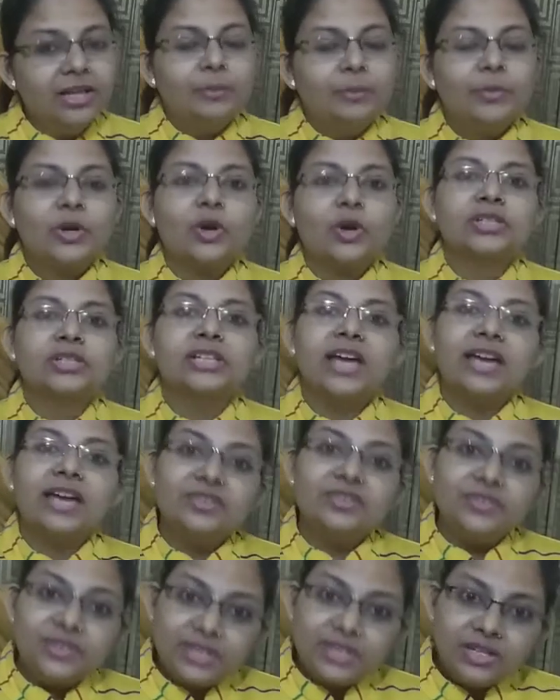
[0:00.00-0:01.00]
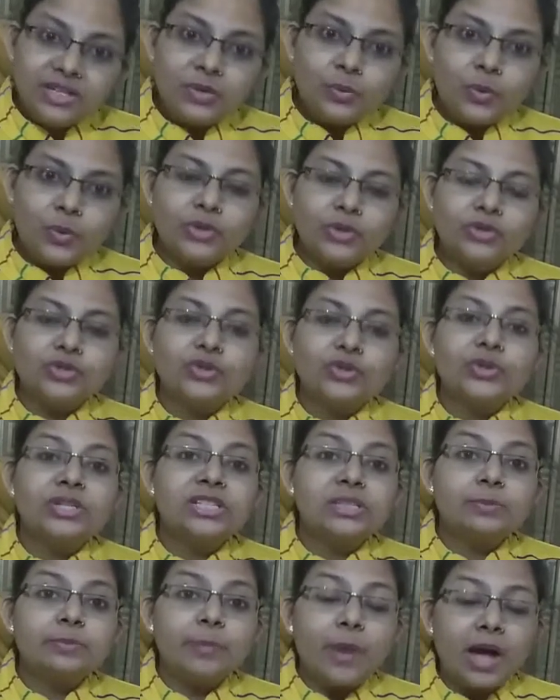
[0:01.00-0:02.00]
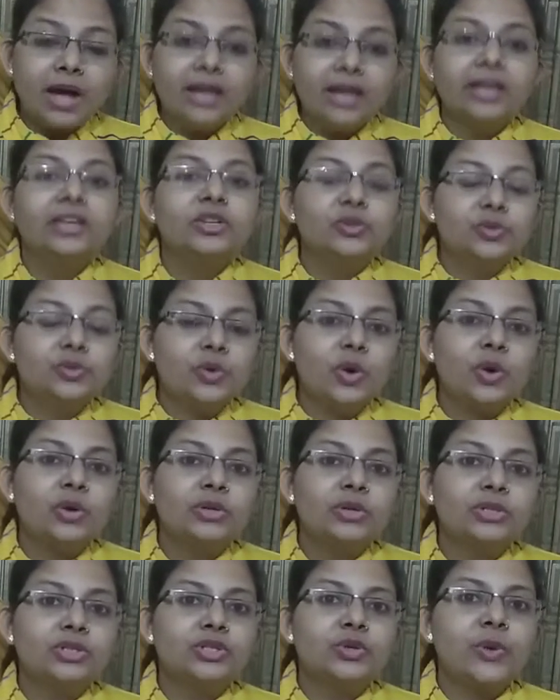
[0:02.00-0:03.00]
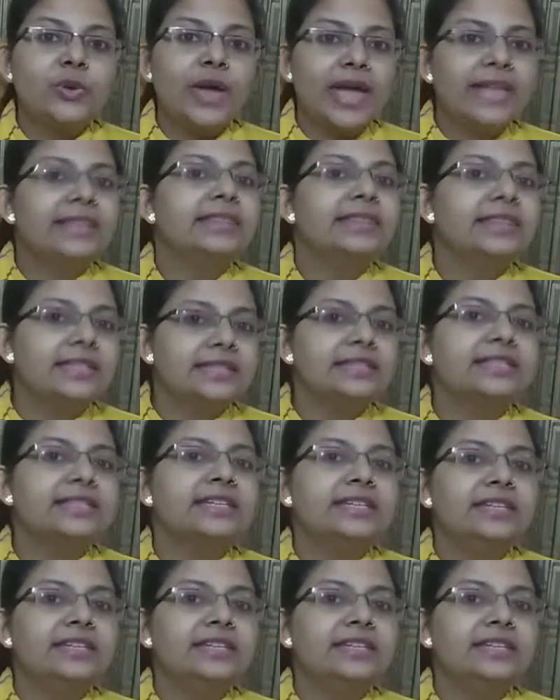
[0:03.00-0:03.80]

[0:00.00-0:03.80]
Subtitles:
because I really want to inspire you all to end this